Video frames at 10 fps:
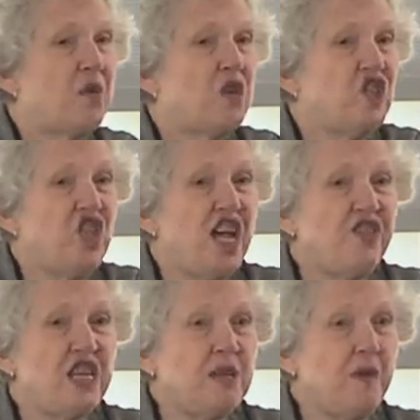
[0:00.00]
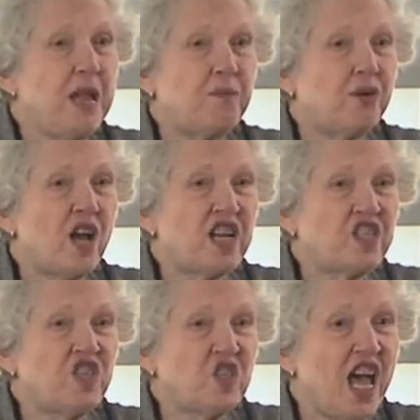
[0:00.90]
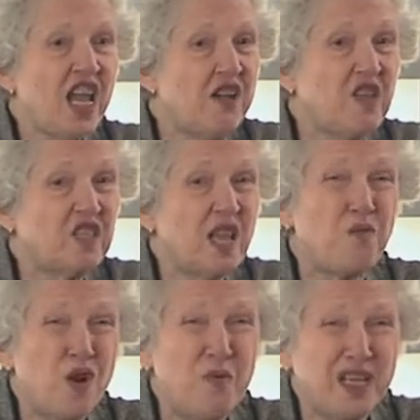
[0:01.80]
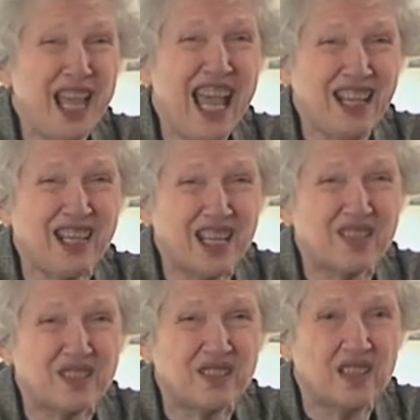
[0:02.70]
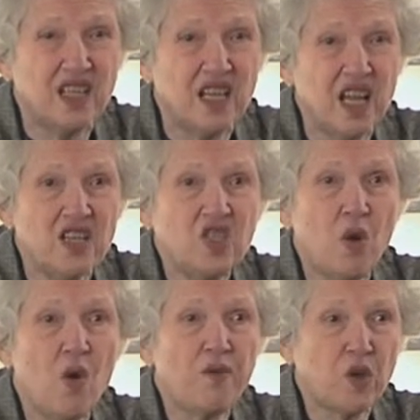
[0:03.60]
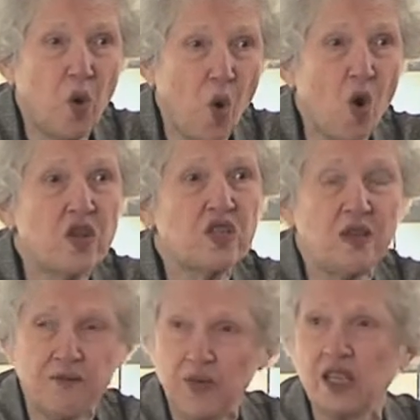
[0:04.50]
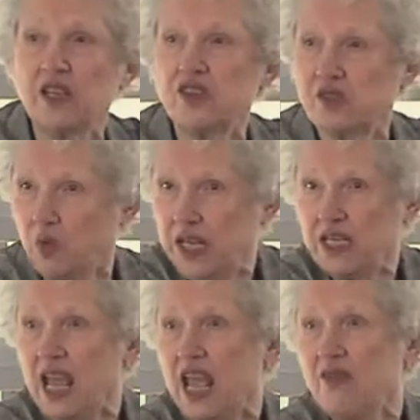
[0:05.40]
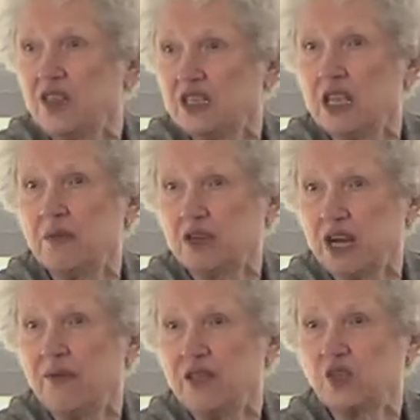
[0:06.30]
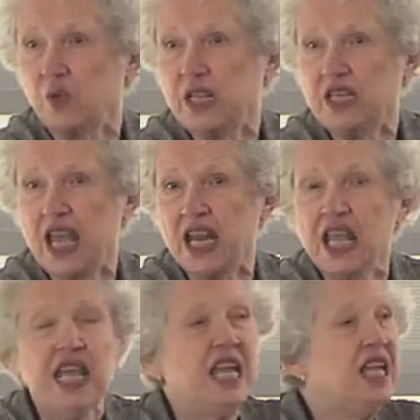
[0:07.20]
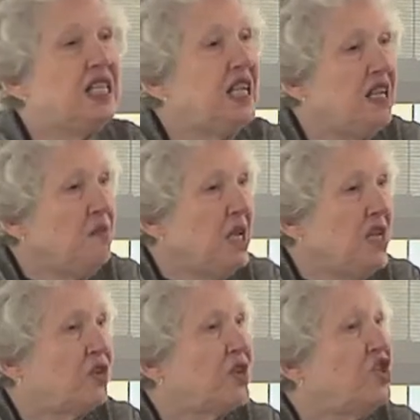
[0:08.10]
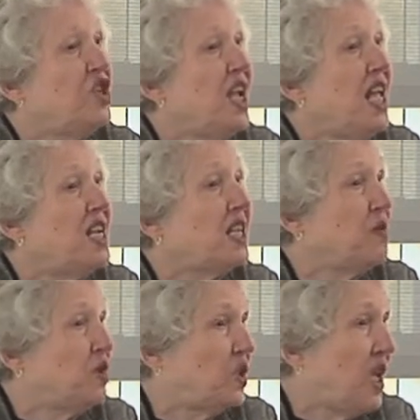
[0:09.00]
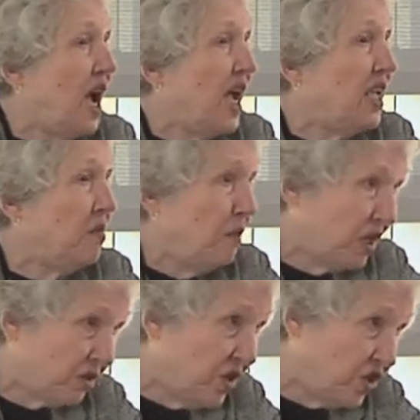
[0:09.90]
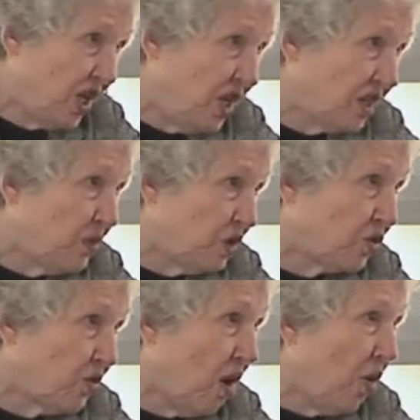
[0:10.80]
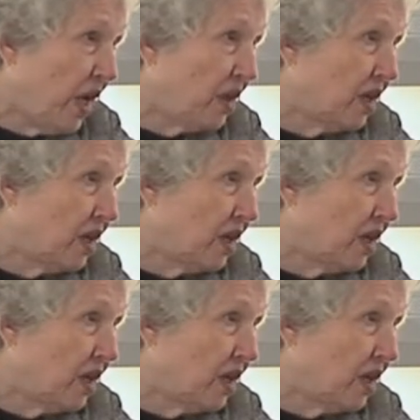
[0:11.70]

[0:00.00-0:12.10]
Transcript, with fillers: was nothing to make Protestants out of except Roman Catholics. So of course the figures went down, the demographics went down. It didn't mean Christianity was dying, it meant Christianity was growing.